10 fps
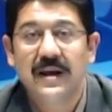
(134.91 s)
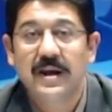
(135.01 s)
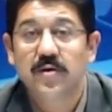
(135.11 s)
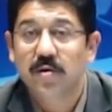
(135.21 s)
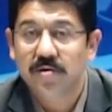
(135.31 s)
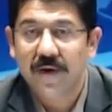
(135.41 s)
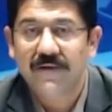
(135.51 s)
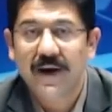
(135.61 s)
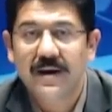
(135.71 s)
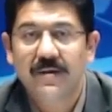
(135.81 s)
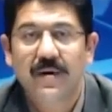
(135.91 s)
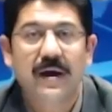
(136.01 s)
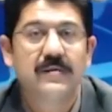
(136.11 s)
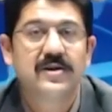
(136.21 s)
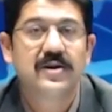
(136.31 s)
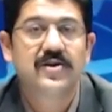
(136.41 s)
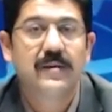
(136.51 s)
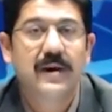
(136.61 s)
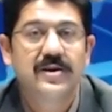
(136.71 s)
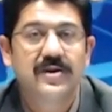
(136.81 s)
has also invited Prime Minister
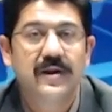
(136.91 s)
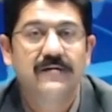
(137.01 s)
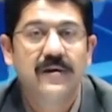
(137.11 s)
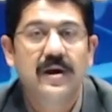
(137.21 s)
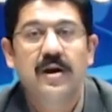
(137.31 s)
Shehbaz Sharif